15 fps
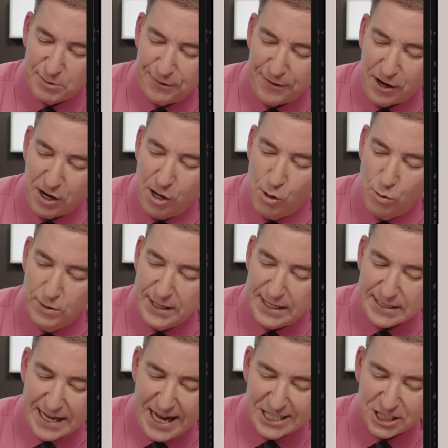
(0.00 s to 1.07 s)
with our own
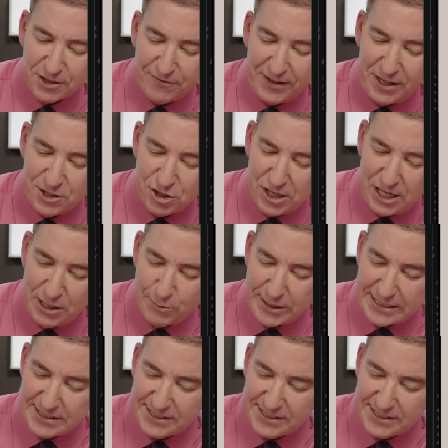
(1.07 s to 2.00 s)
catastrophe on January